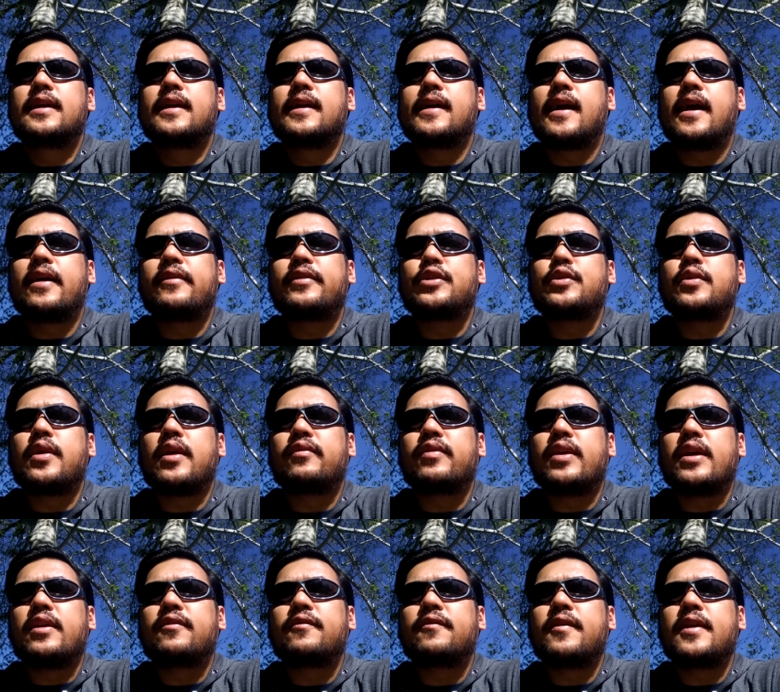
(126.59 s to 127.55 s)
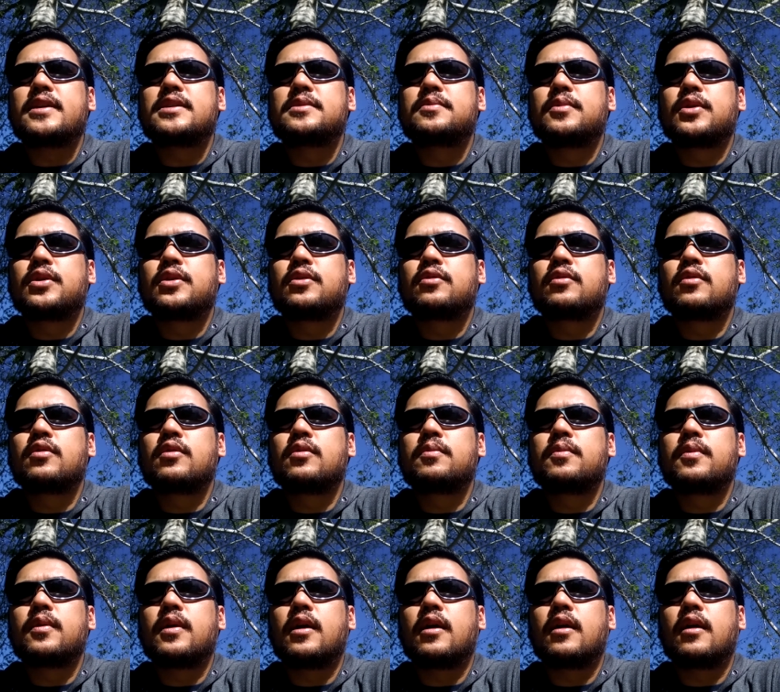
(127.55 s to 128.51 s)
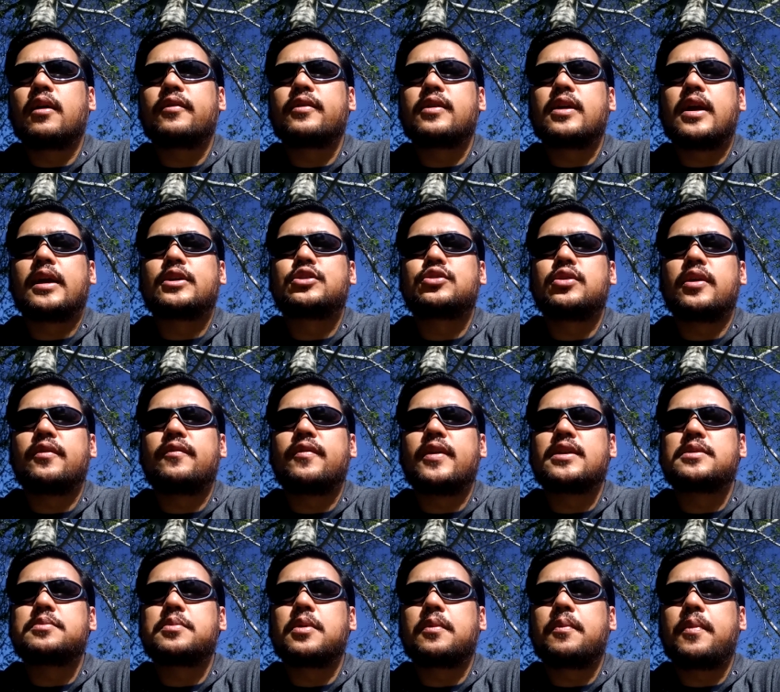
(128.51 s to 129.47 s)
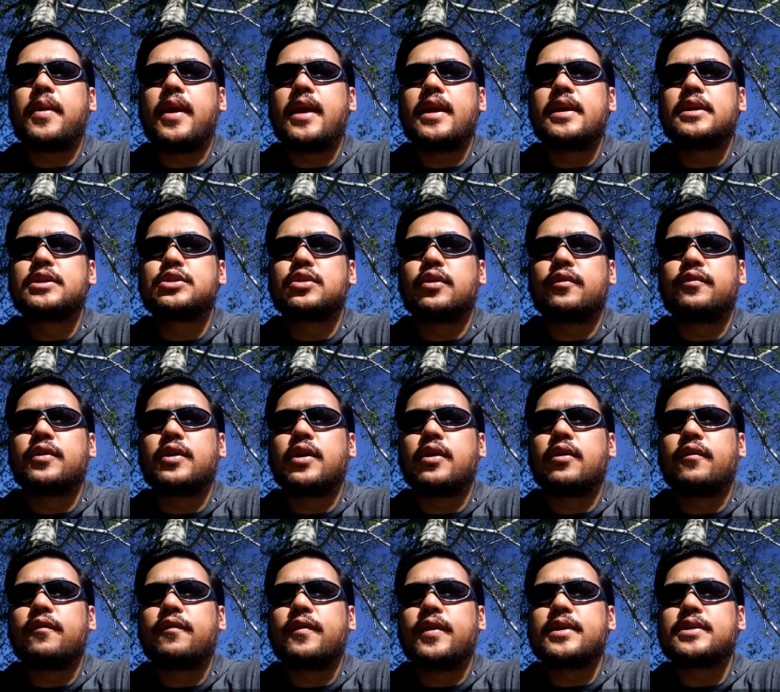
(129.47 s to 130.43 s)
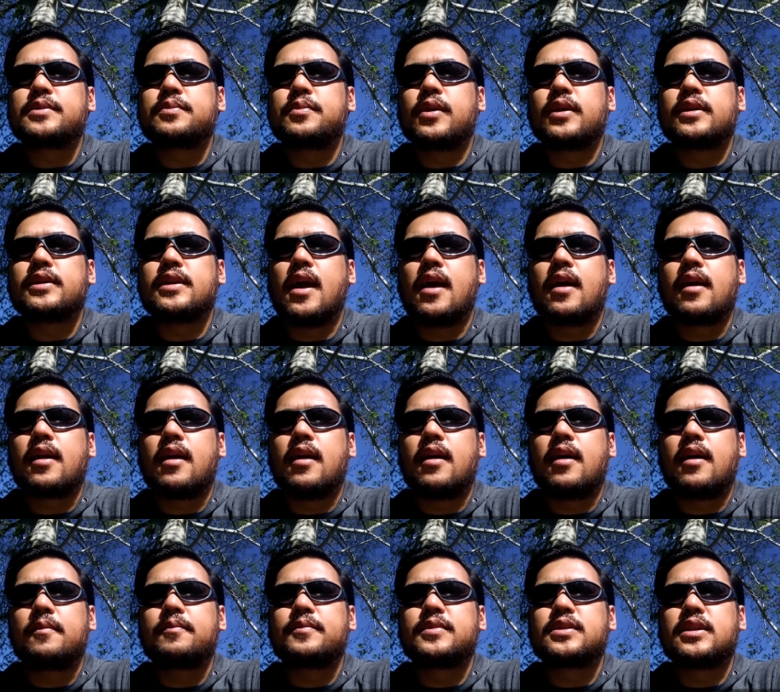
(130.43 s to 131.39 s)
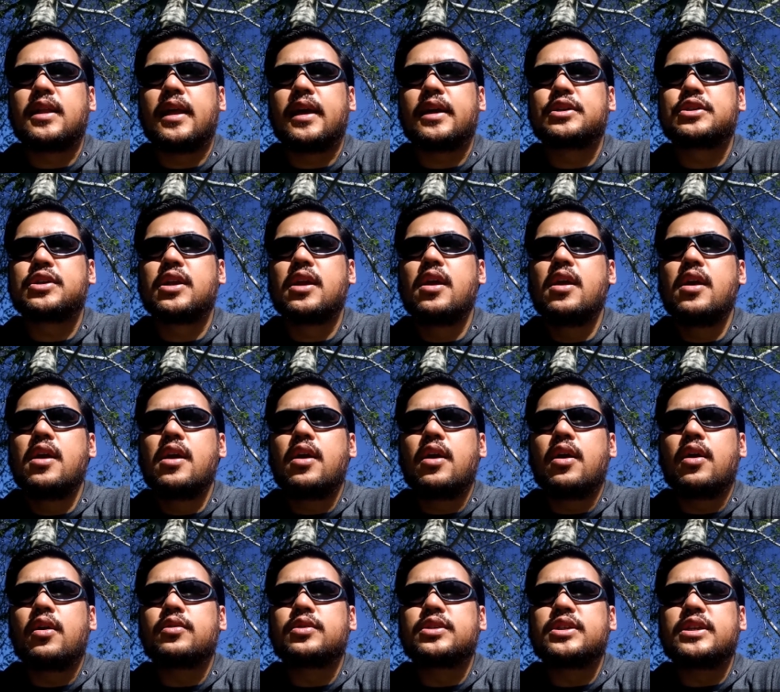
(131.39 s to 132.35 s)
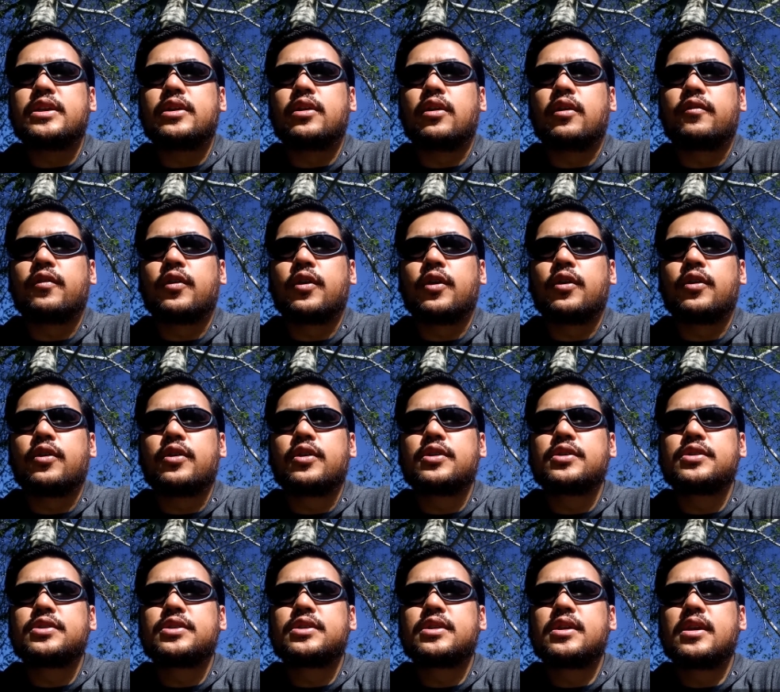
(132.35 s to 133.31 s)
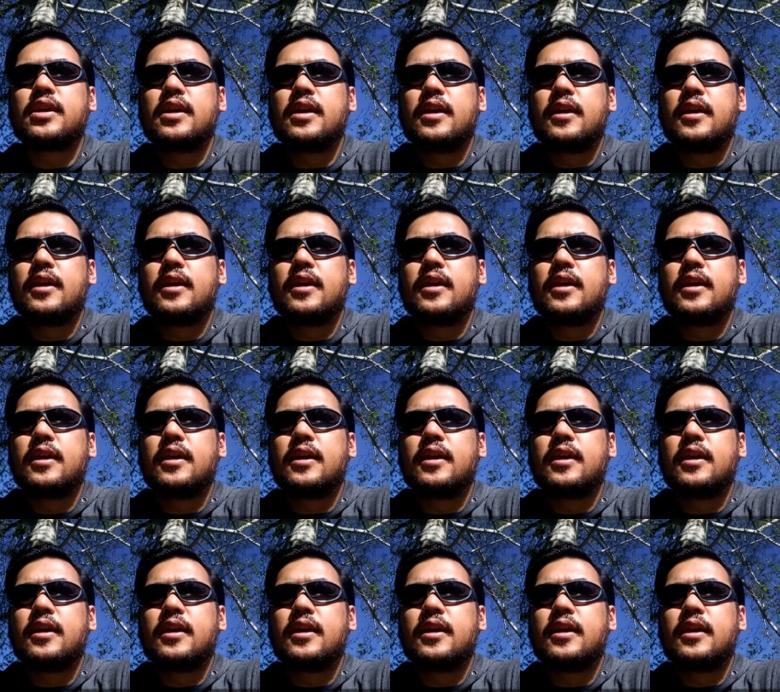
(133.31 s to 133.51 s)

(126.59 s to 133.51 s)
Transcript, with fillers: I do have a Facebook group, or actually a Facebook page. If you go to facebook.com/OCNerfHerders,